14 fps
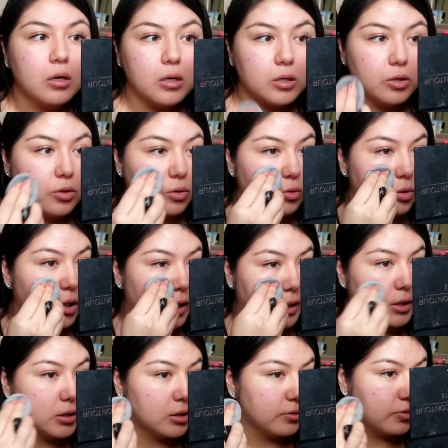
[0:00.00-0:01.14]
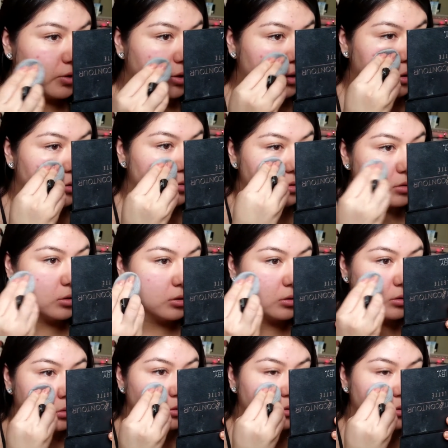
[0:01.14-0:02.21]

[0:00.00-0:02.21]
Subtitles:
you can definitely use the